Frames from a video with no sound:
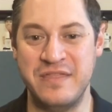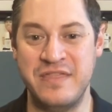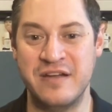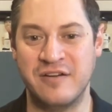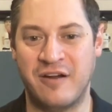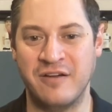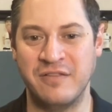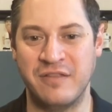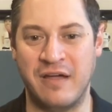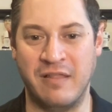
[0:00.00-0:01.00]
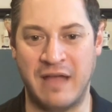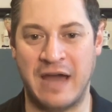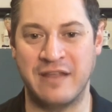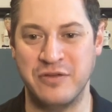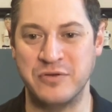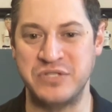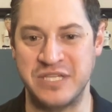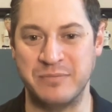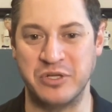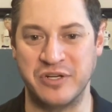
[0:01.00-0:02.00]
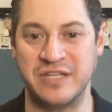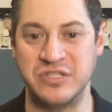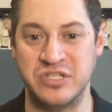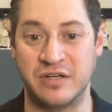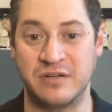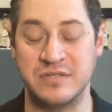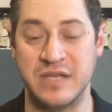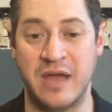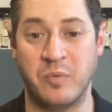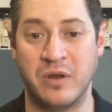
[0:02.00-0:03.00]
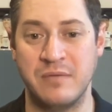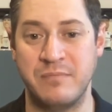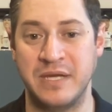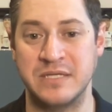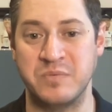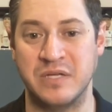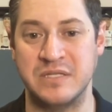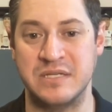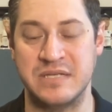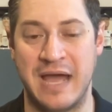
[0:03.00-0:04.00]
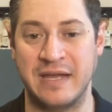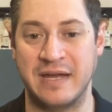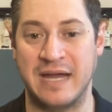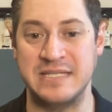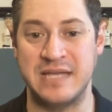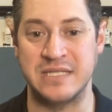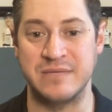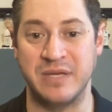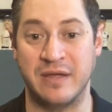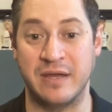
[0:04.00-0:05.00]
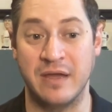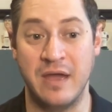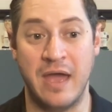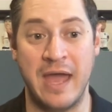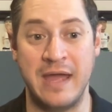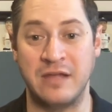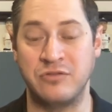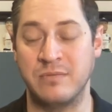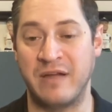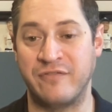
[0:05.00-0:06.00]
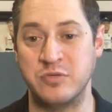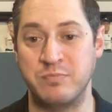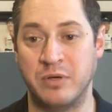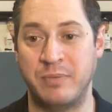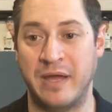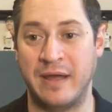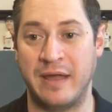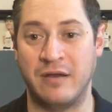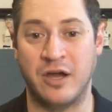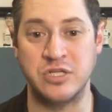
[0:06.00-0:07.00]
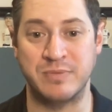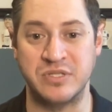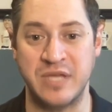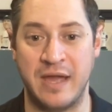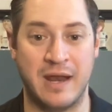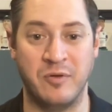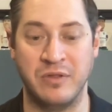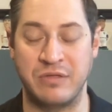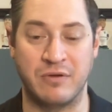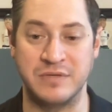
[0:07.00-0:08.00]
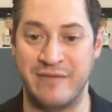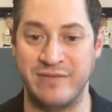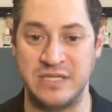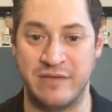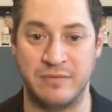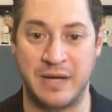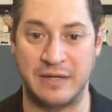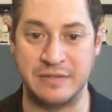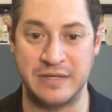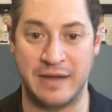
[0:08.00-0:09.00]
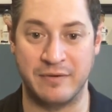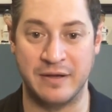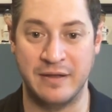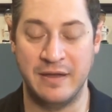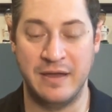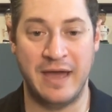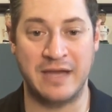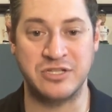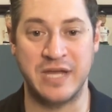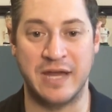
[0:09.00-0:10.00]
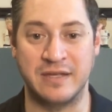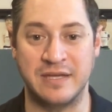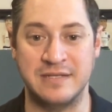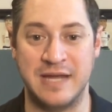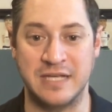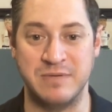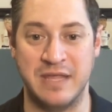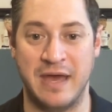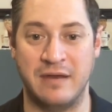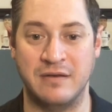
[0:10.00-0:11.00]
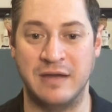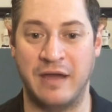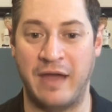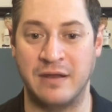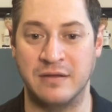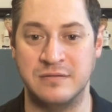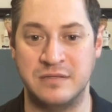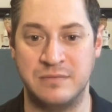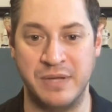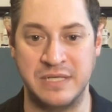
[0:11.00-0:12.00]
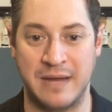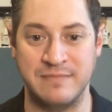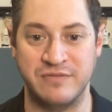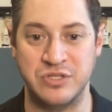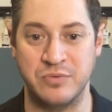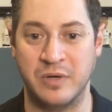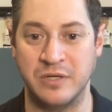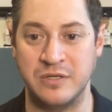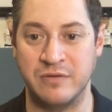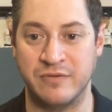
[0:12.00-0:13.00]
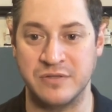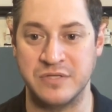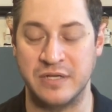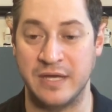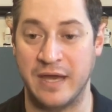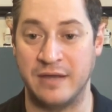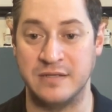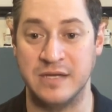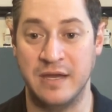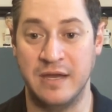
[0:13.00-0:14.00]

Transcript: There are a lot of those similar concerns. And one of the biggest ones is I get guys texting me like, hey, I threw my first bullpen at 100% and I'm only throwing 77 miles an hour. I actually had a kid text me that at a big time Division I university, and